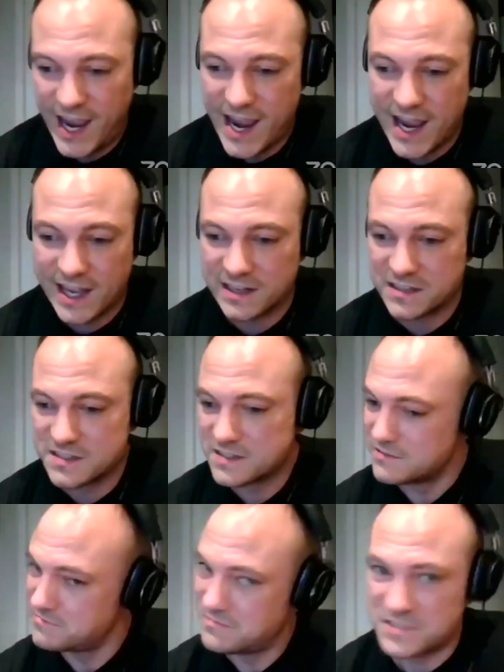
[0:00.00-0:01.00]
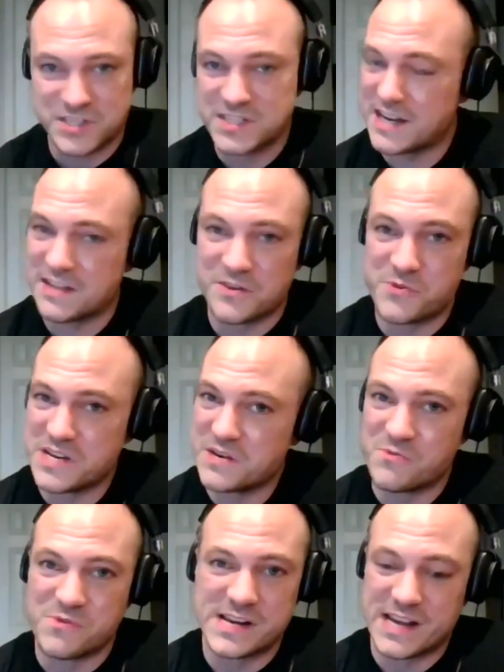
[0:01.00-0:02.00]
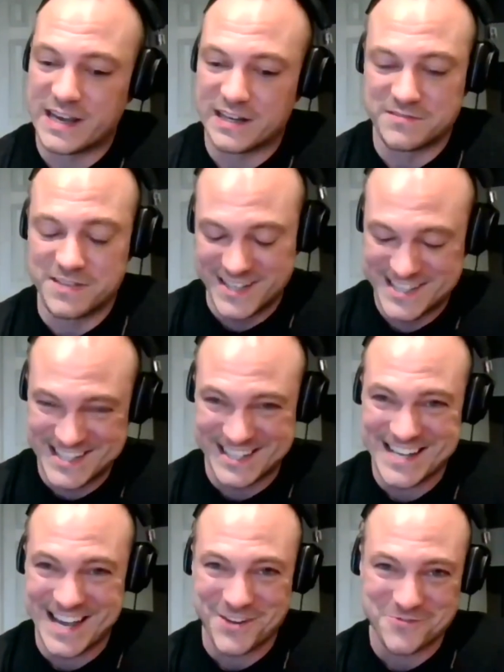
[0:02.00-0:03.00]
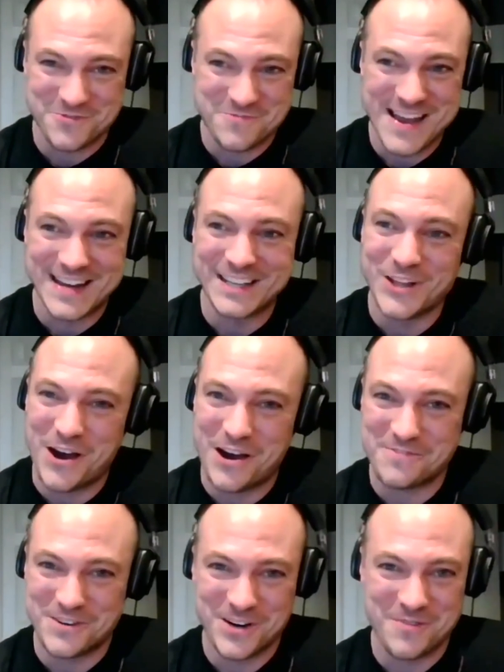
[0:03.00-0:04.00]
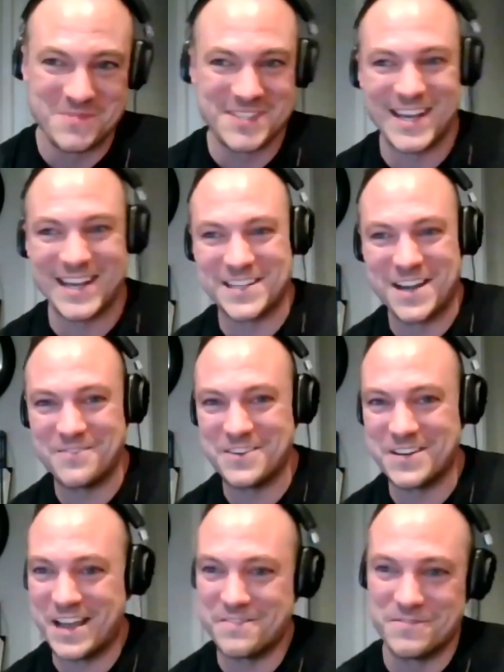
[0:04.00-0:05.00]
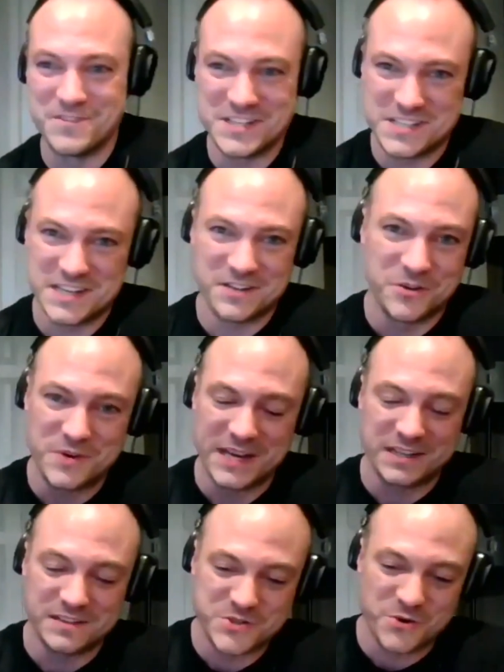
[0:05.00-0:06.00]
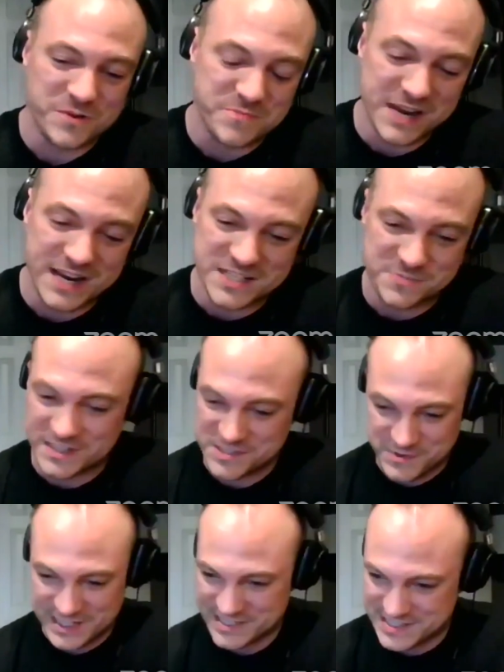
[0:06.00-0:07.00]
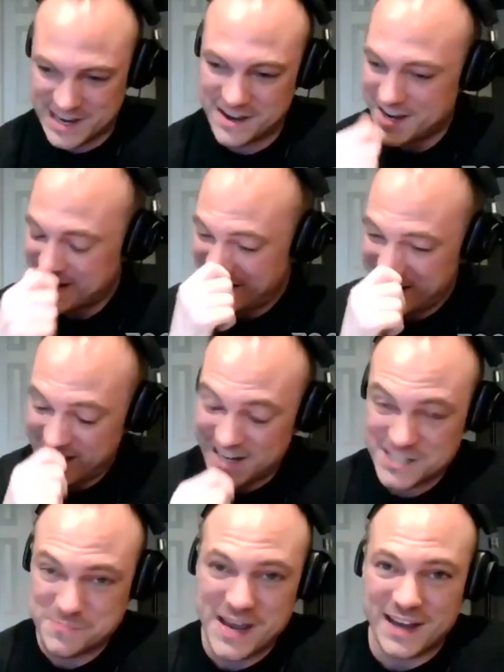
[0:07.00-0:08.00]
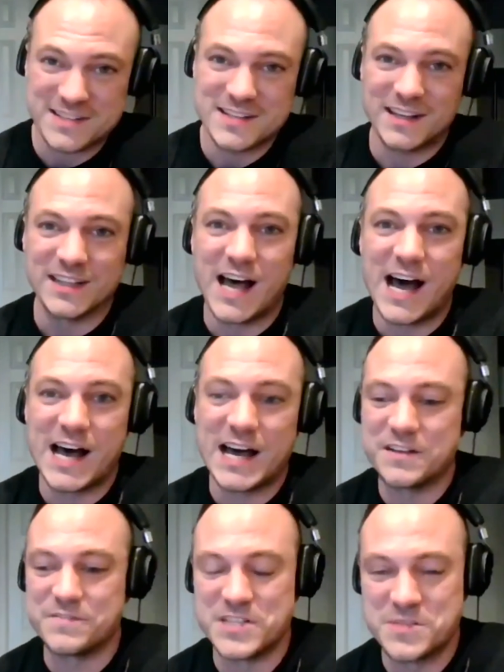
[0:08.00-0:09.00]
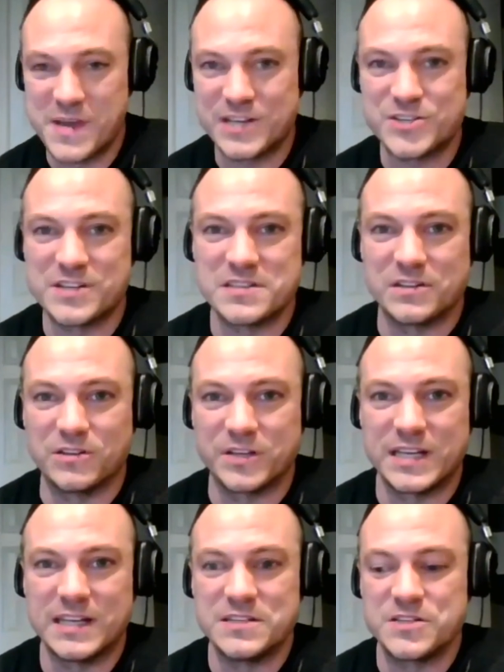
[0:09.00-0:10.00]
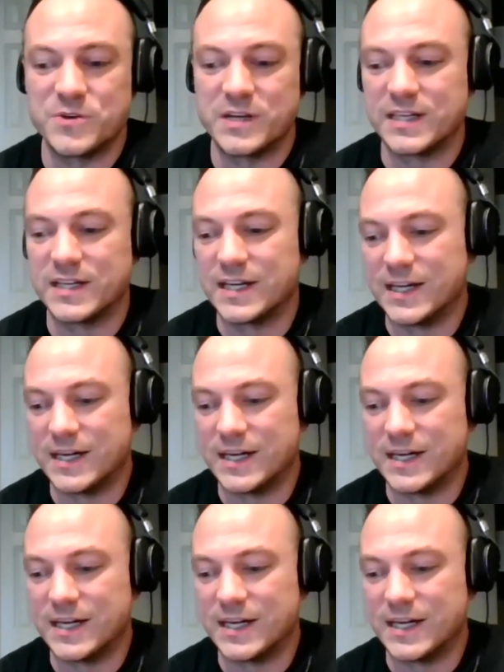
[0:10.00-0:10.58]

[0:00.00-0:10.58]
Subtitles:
And to say that we had sit downs with many law firms and covered every single regulatory base, because we expect a lot of inspections looking into it.